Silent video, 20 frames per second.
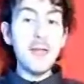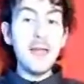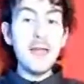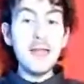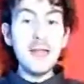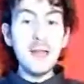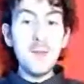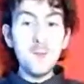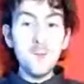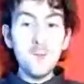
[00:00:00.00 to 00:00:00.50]

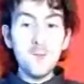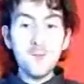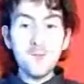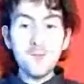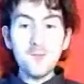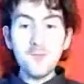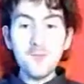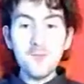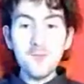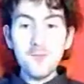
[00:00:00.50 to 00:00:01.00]
But,
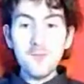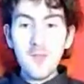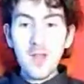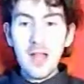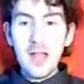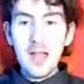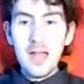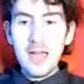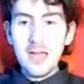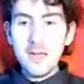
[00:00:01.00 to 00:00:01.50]

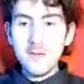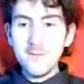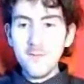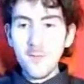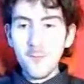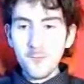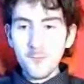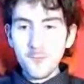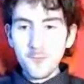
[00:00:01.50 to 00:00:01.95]
and